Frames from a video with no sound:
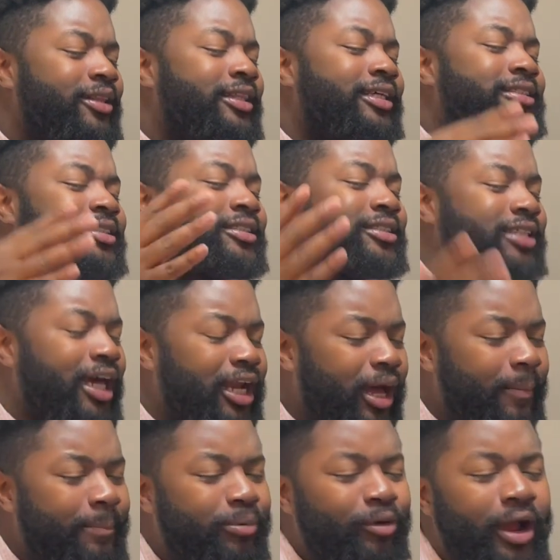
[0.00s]
the
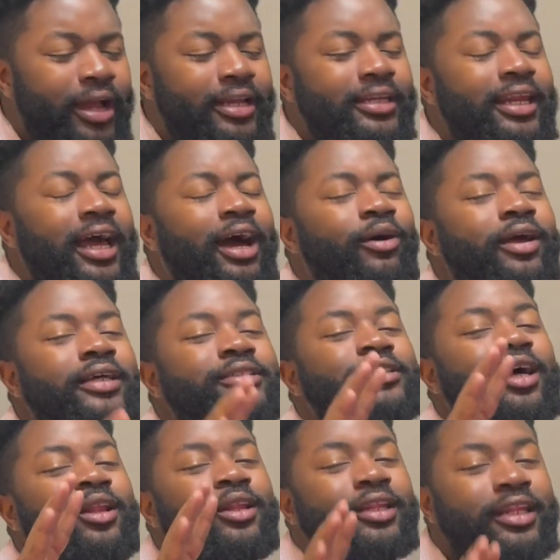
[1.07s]
setup right now is
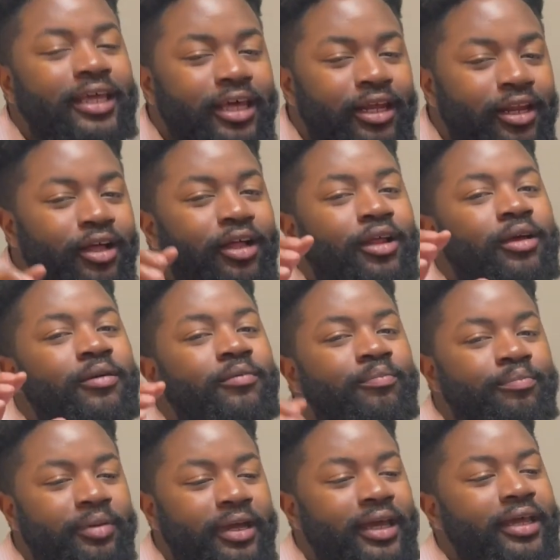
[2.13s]
a little
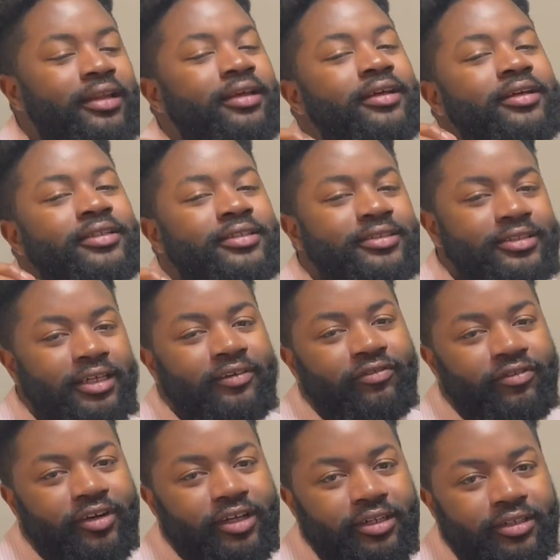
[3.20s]
bit
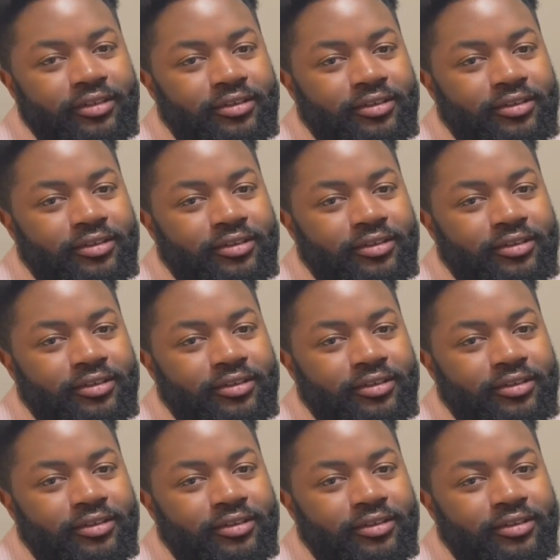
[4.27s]
different.